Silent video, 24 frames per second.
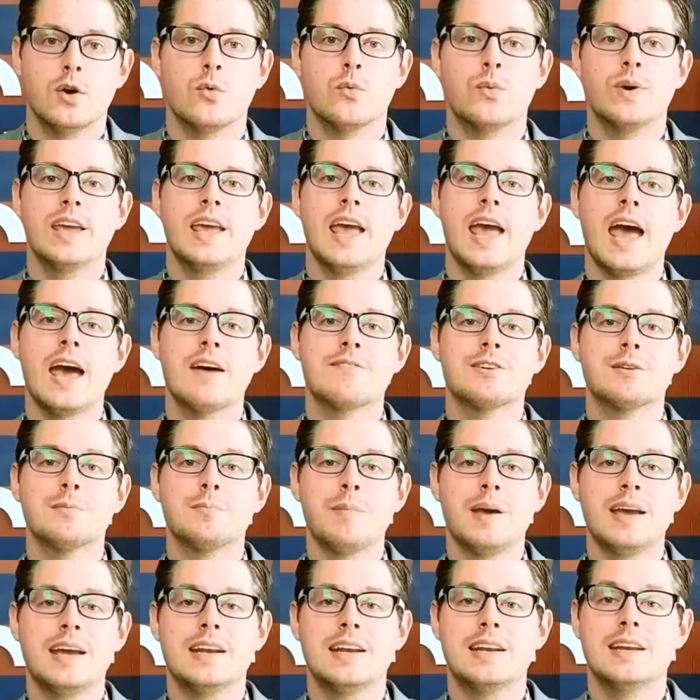We haven't
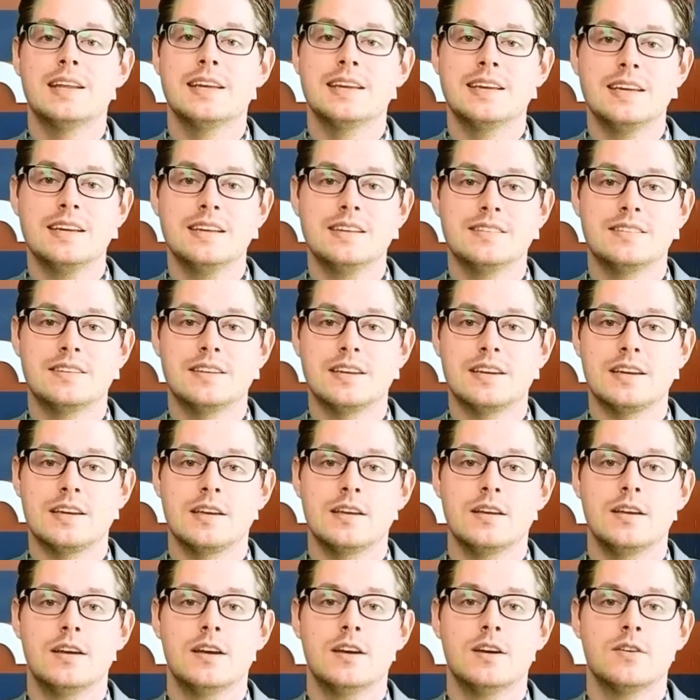made it easy
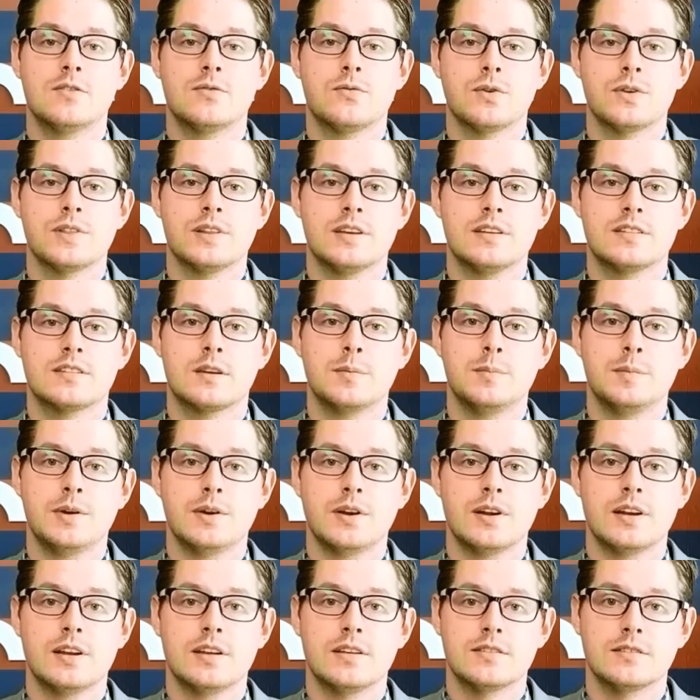for these
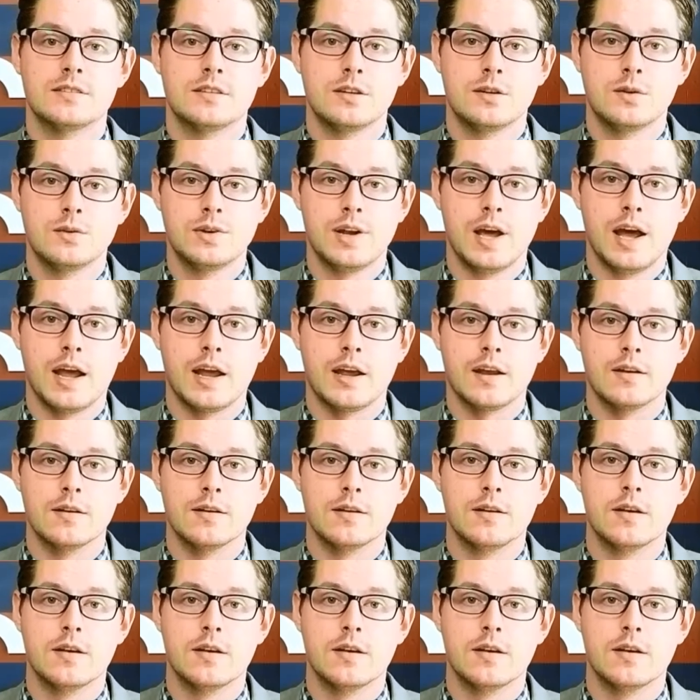communities to unite.